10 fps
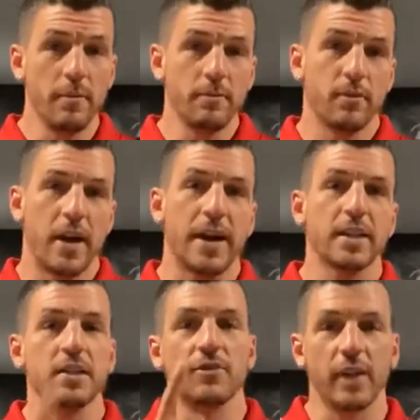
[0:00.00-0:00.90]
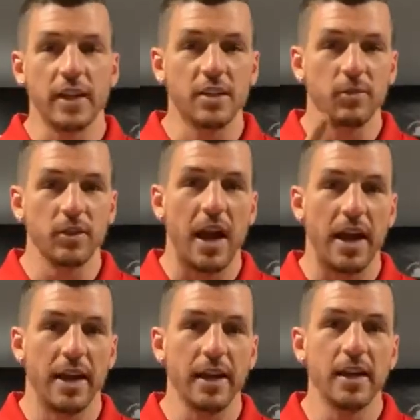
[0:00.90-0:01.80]
practice flexible
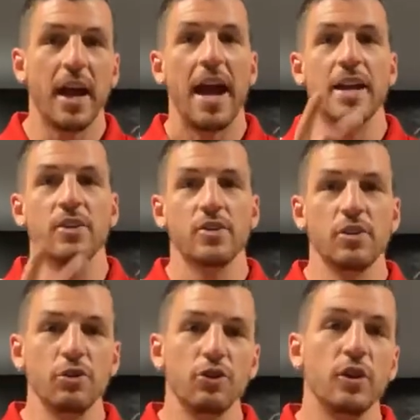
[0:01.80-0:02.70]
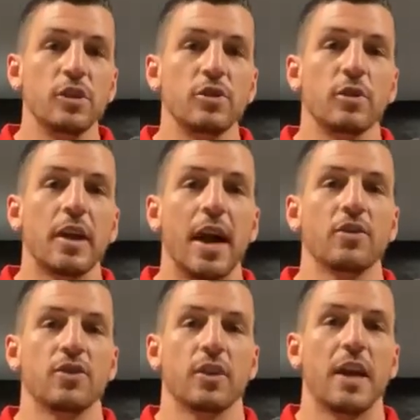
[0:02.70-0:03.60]
dieting, and 2, you need to
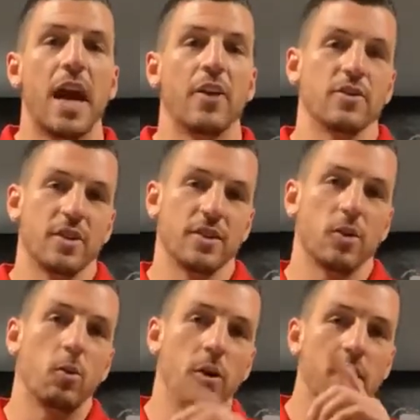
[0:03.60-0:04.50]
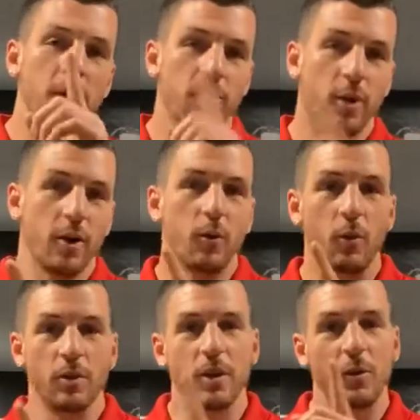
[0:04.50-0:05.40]
count your calories. So that's a part,
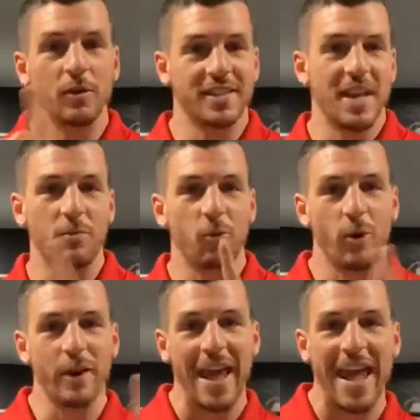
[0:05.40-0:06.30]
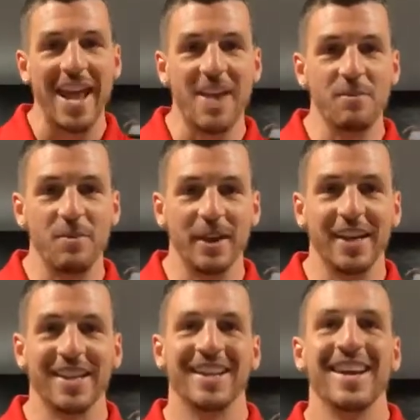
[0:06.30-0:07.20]
step 1A and
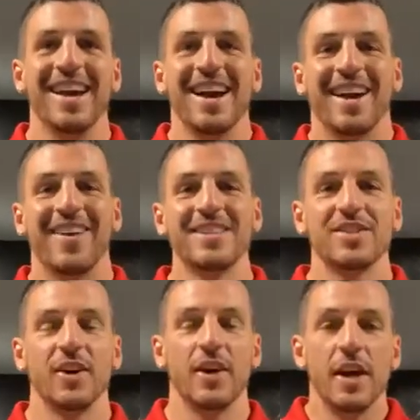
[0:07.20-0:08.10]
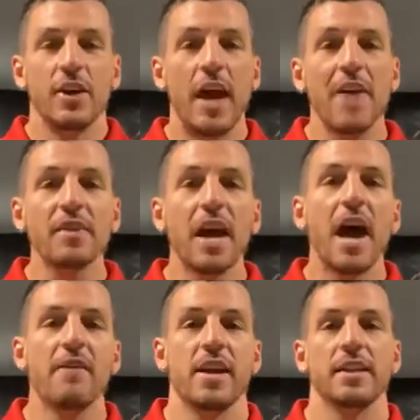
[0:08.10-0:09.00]
B. All right. So you have to
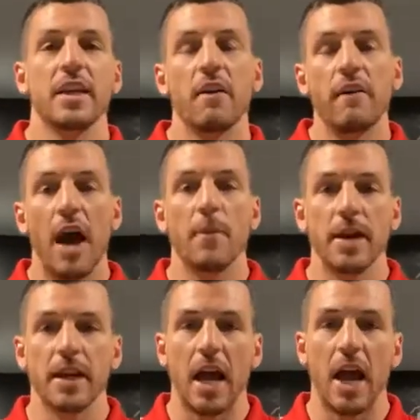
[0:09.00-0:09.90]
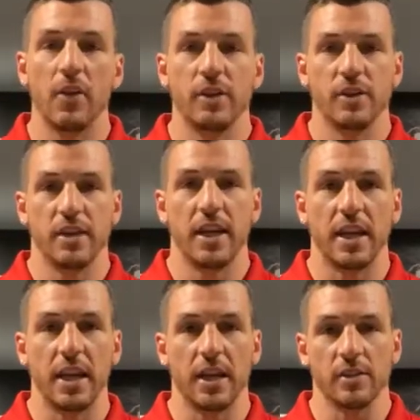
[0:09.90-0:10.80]
have an idea of how many calories you're
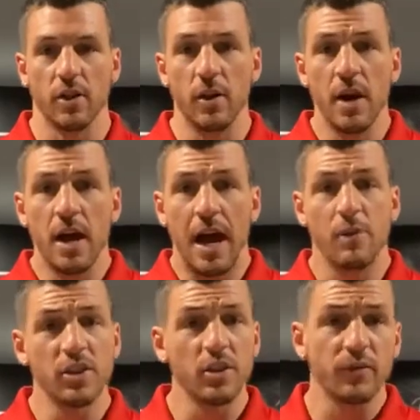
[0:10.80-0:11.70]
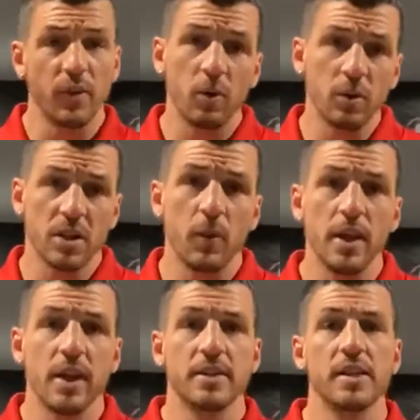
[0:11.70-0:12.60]
taking in. So I was on the phone with someone
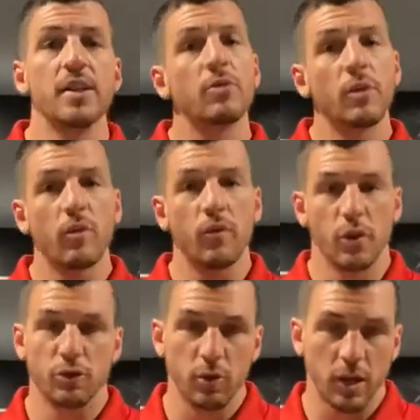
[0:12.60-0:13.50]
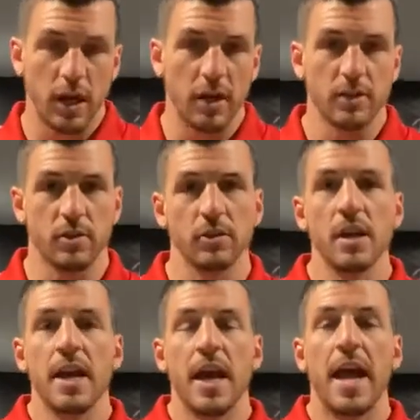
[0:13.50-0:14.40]
yesterday doing a virtual consult,
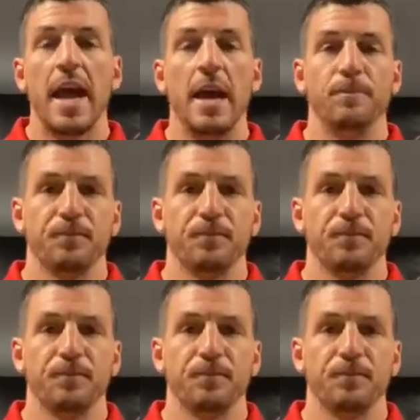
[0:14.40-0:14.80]
and